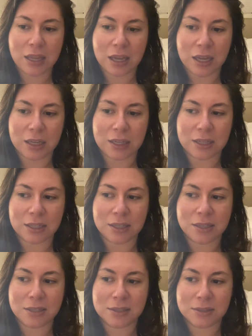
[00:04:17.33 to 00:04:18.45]
our
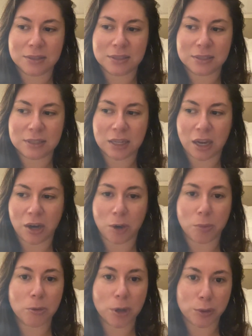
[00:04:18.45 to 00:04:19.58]

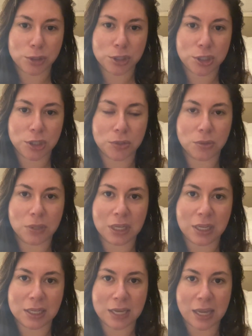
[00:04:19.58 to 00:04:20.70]
approach to
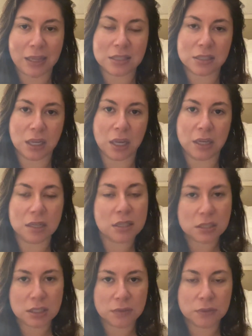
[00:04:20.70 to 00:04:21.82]
getting a task done
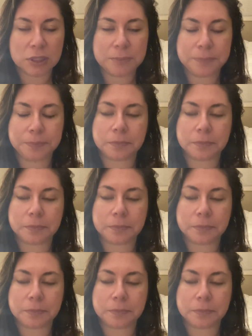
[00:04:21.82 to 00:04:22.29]
is different.